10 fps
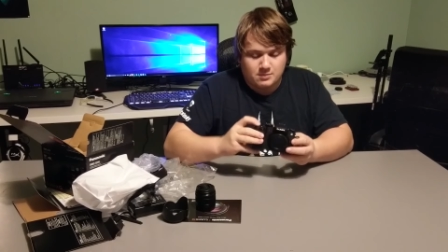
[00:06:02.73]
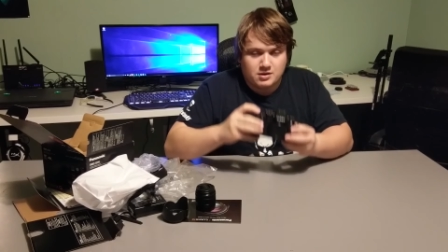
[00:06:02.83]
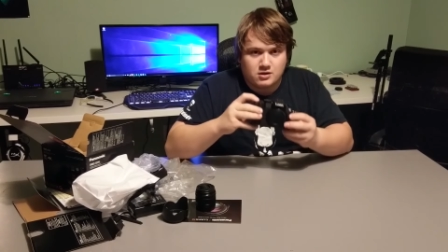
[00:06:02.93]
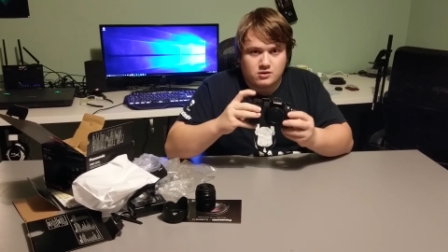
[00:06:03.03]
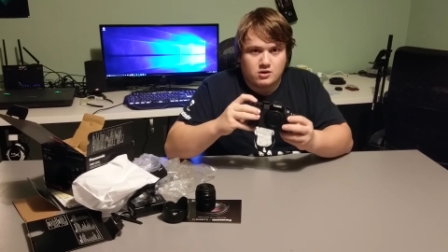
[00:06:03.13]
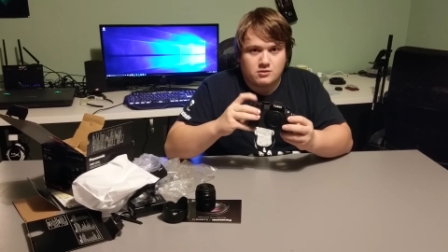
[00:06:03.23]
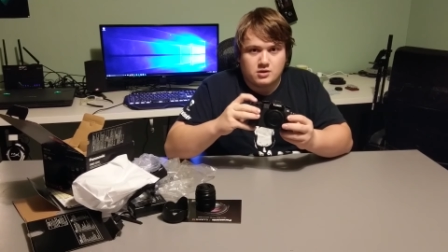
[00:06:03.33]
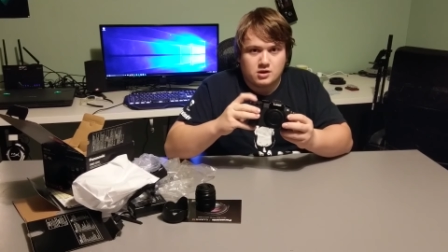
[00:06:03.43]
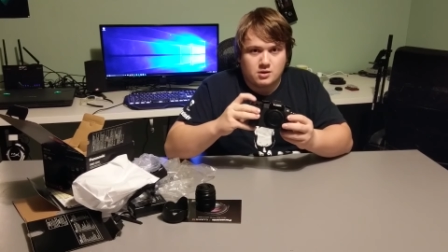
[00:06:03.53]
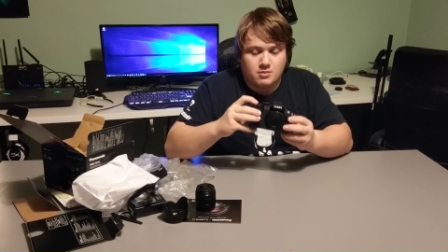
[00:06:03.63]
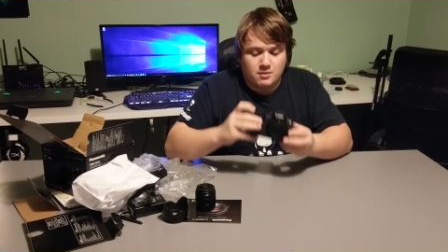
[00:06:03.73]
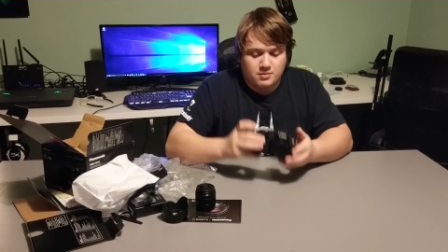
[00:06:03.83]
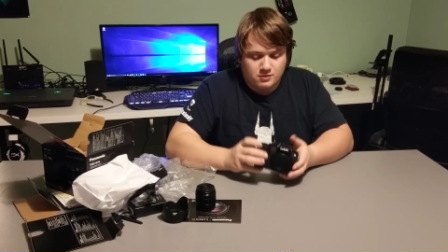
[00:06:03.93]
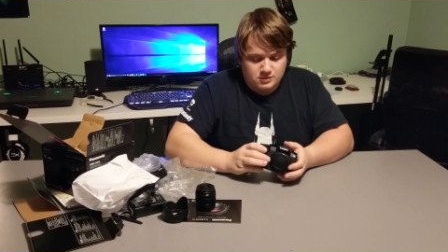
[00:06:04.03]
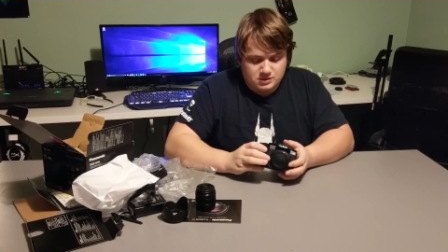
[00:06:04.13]
up here, you're not really going to
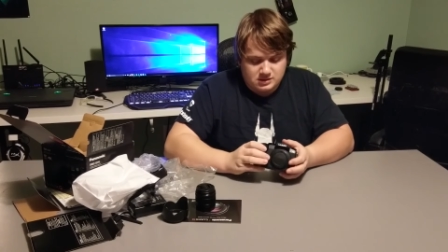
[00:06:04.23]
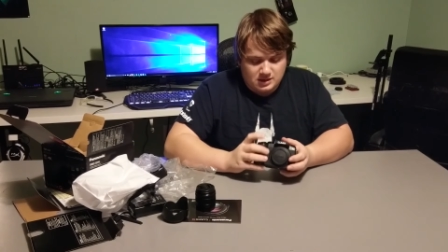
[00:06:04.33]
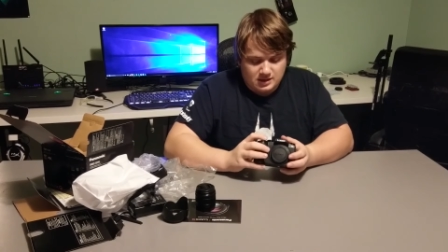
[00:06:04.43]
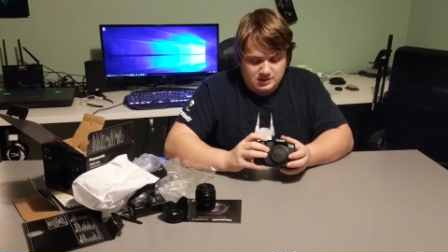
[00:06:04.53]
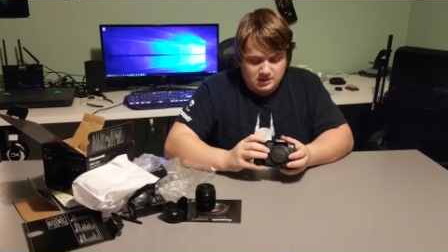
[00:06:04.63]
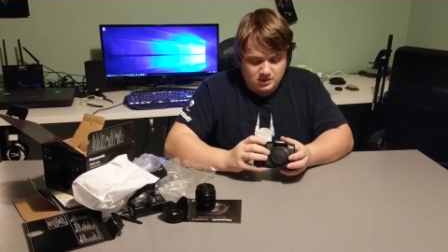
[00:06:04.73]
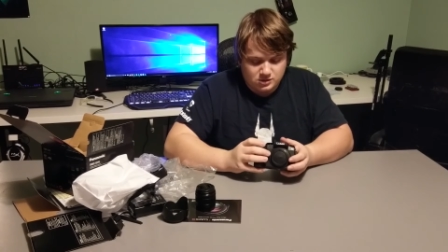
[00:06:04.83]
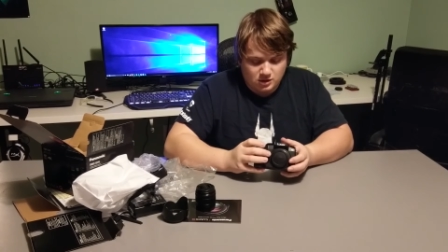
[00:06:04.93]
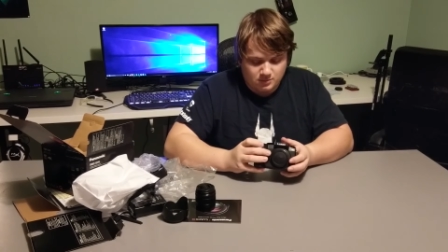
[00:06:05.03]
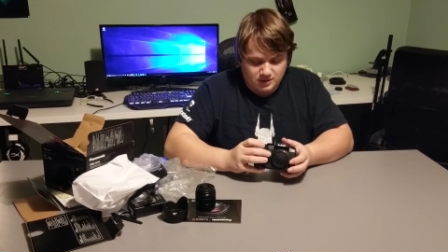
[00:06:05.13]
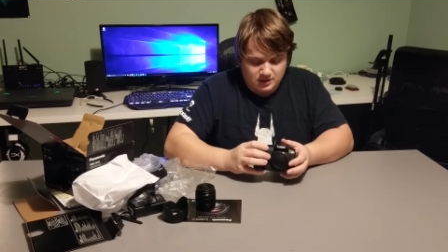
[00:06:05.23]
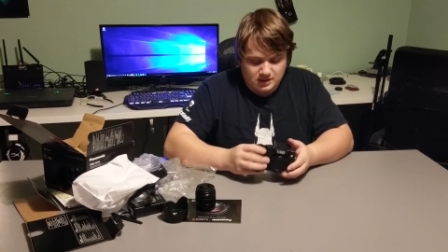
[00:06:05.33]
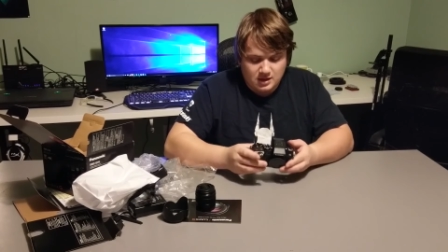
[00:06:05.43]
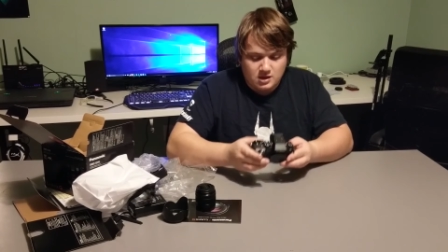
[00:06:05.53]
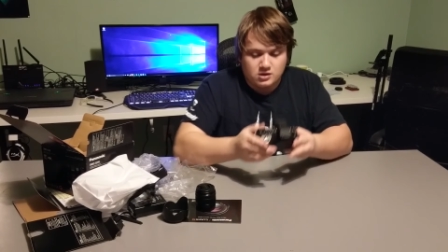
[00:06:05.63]
bump it, which is nice. Shutter
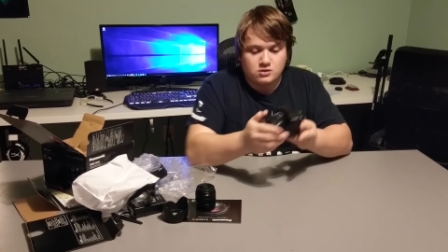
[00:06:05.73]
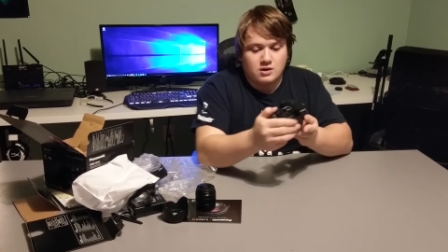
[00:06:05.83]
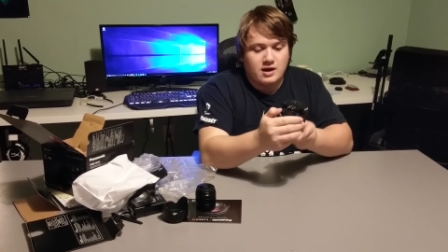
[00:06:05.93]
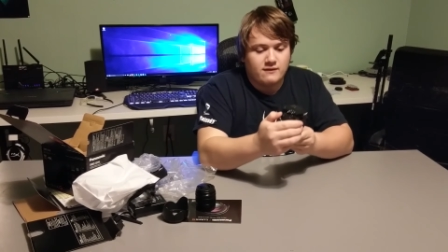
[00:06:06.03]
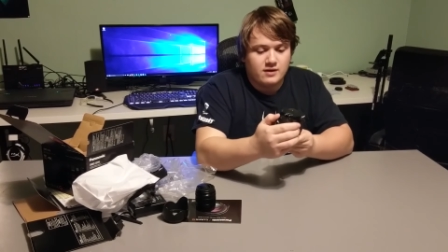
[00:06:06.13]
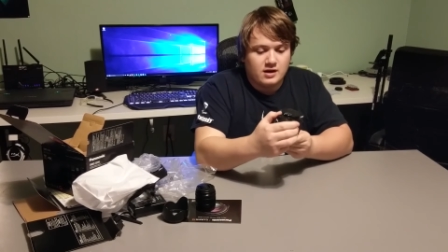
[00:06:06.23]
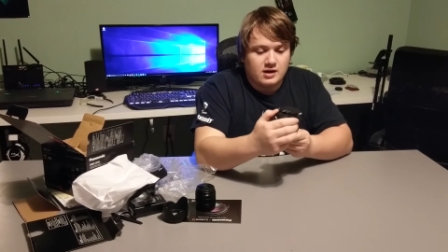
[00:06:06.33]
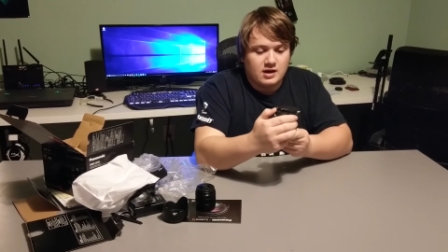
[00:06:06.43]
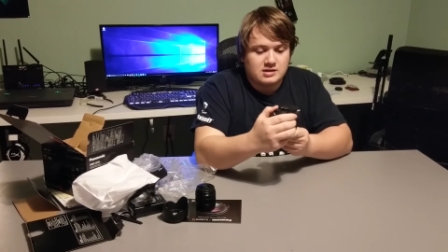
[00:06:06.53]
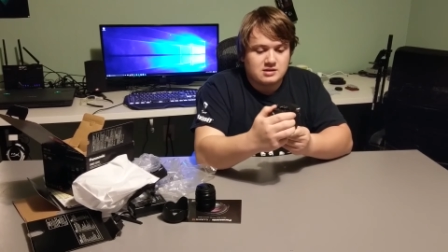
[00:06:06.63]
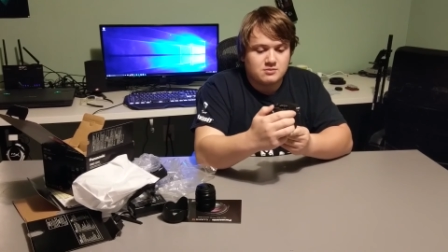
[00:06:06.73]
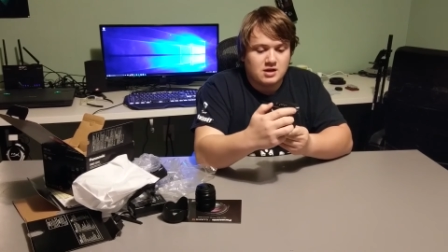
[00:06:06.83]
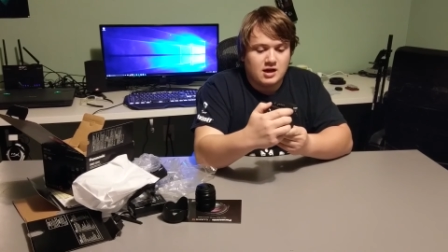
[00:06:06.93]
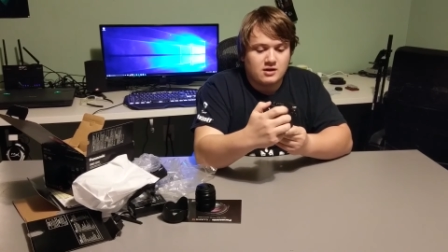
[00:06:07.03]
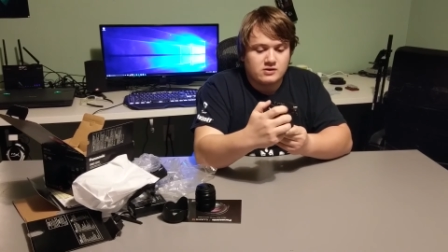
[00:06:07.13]
button. You do have uh, custom
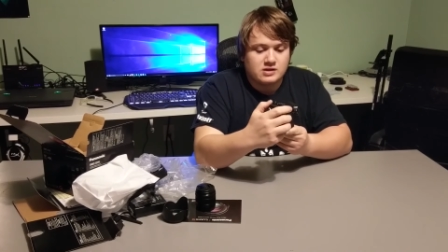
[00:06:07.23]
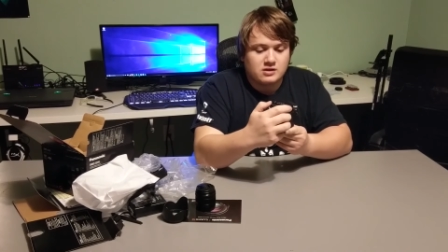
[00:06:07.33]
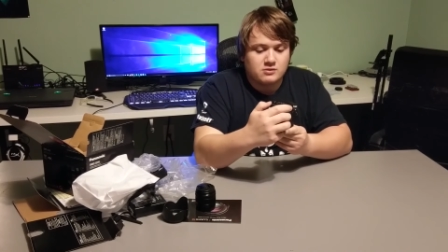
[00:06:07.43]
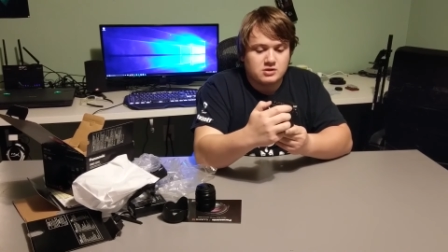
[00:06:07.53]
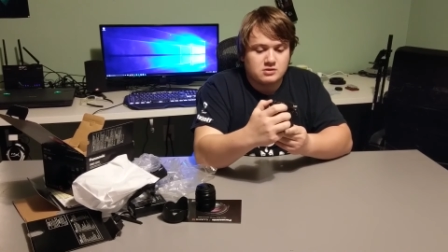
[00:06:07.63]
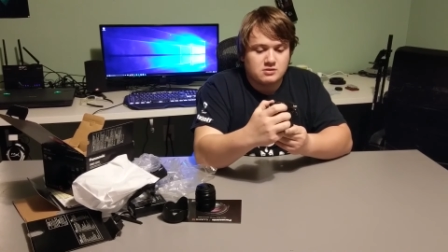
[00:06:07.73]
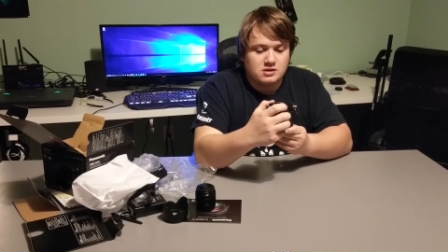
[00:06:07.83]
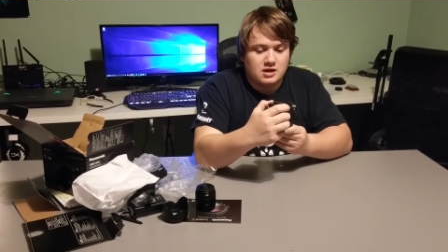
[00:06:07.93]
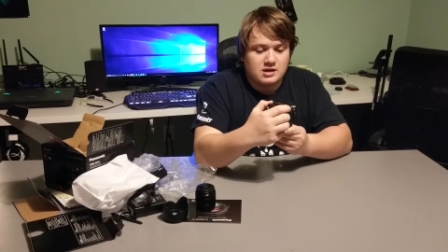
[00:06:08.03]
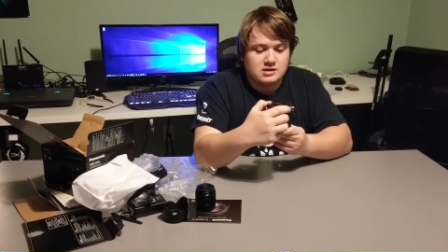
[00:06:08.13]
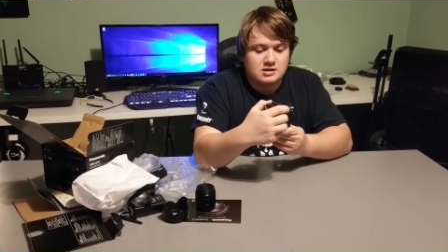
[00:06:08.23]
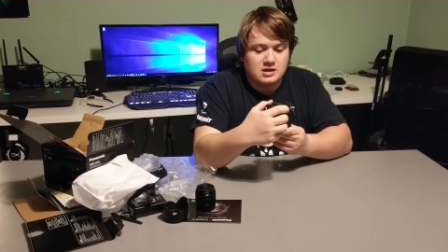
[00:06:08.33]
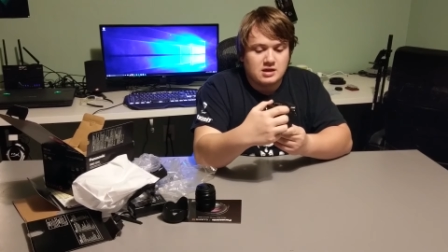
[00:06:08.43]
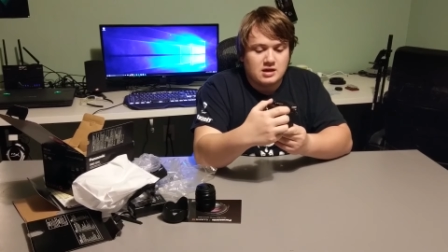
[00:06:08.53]
dials here, which is really nice.